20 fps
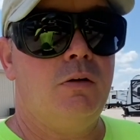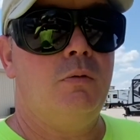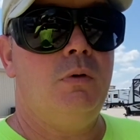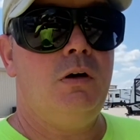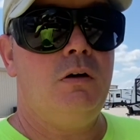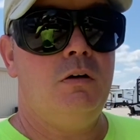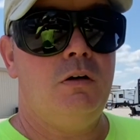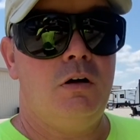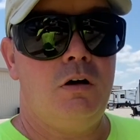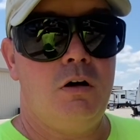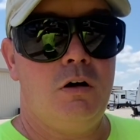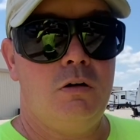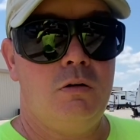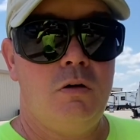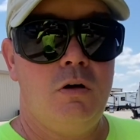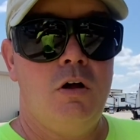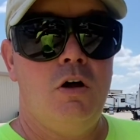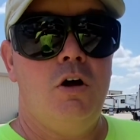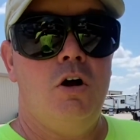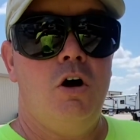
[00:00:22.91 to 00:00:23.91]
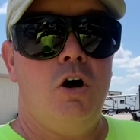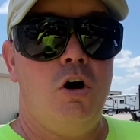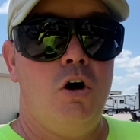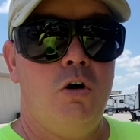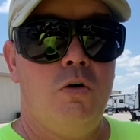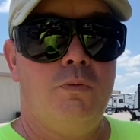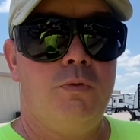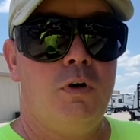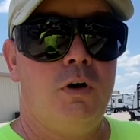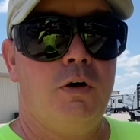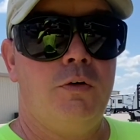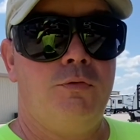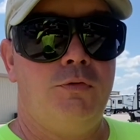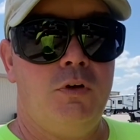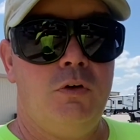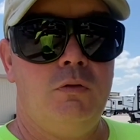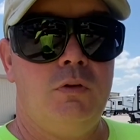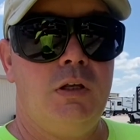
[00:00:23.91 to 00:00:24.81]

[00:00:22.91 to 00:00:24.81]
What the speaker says: We're going to go over a few